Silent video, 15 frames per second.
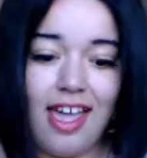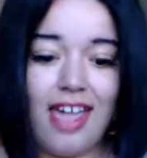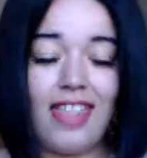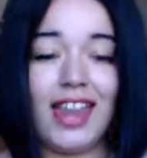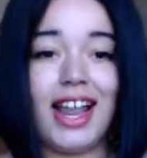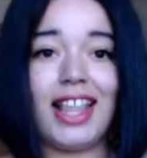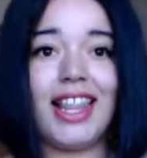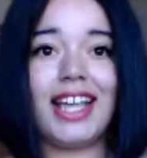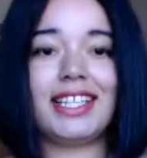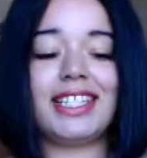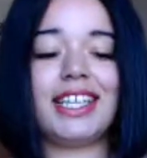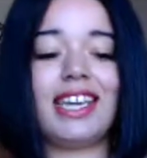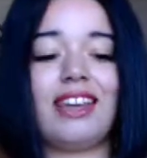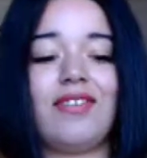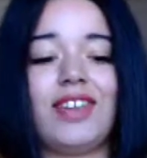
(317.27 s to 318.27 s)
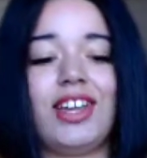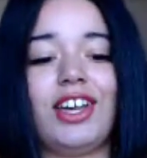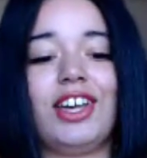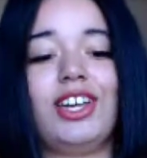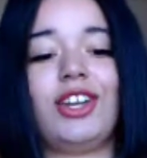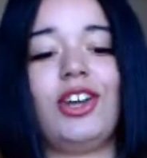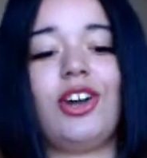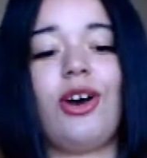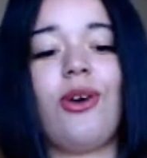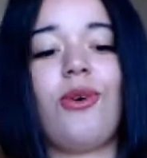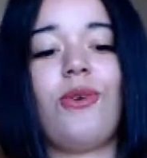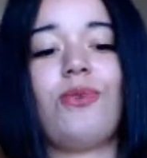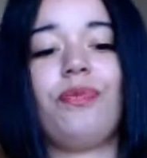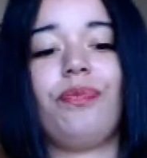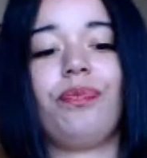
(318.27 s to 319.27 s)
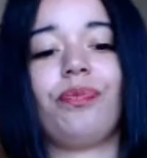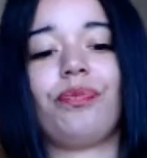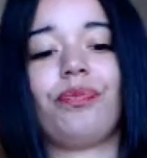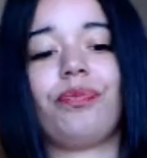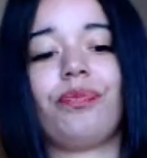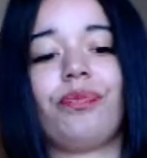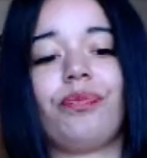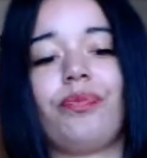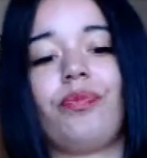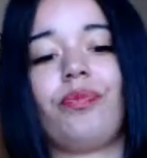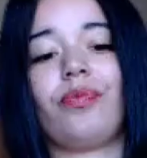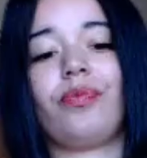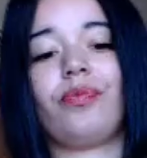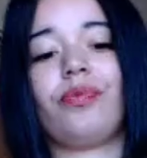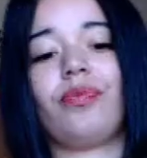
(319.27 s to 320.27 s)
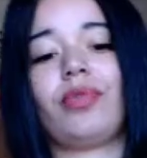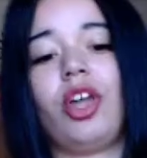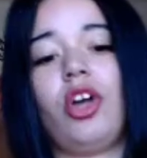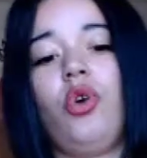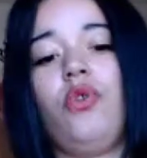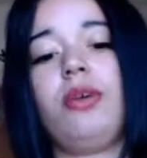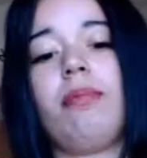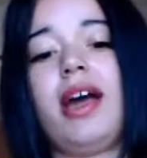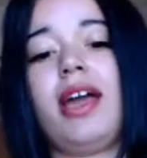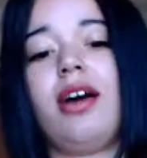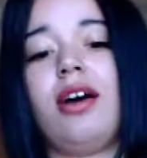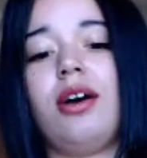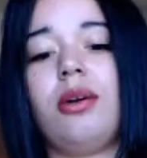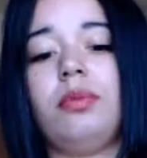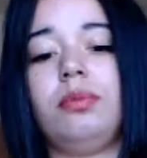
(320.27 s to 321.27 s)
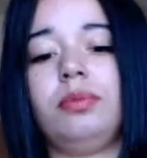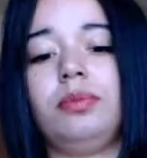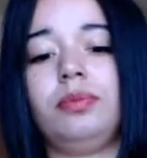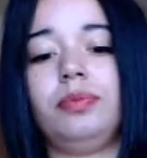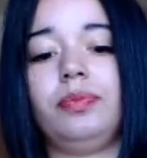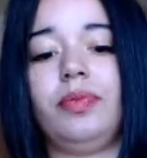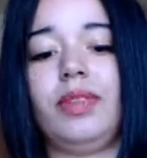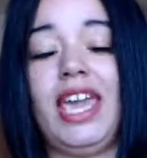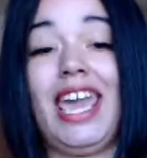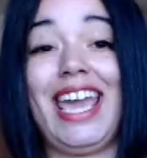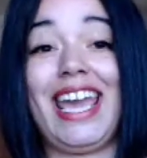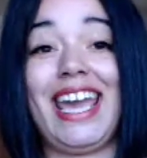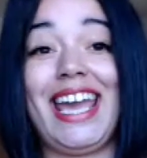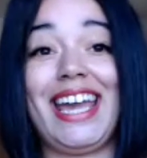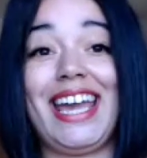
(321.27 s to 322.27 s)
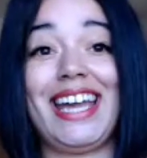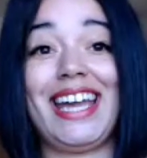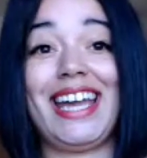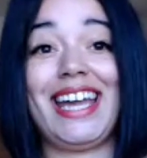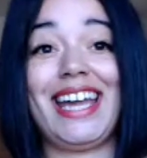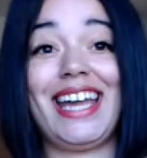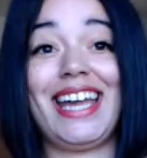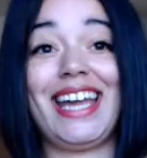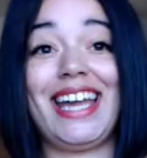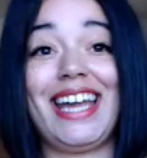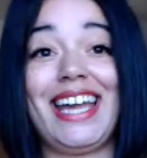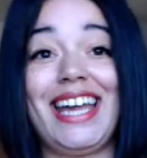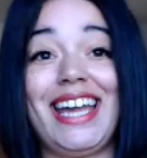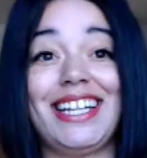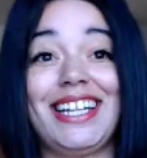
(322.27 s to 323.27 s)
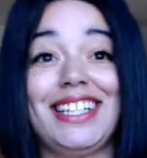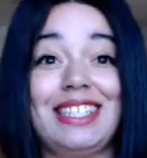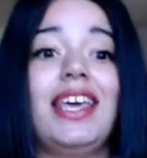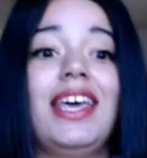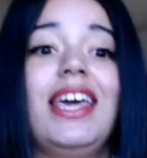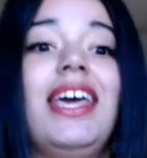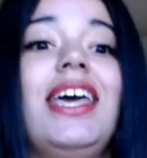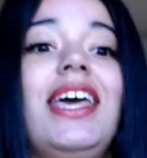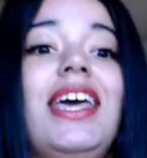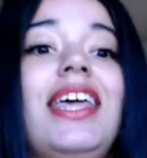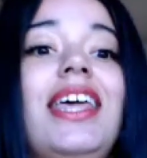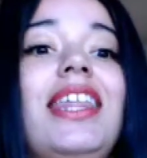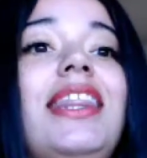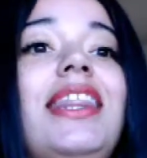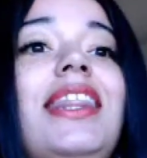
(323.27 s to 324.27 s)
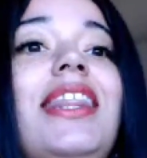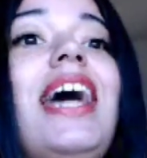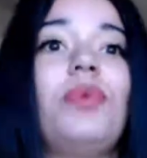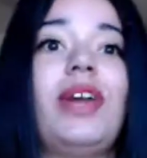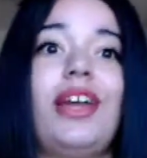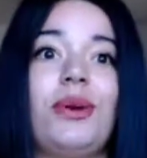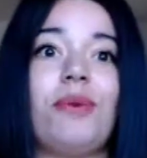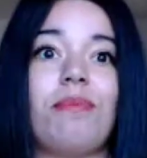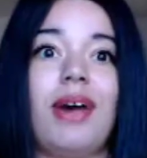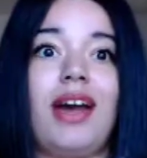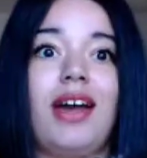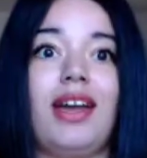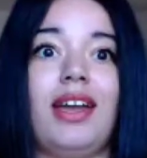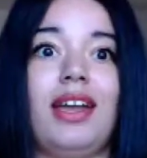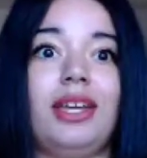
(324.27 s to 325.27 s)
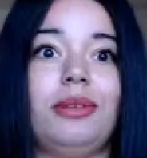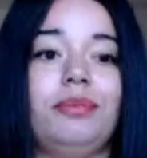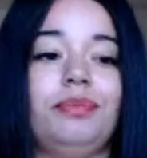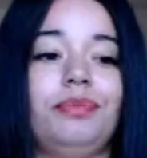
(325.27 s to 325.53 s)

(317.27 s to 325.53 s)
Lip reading: And I like to give it a good go over my hands, because that's where my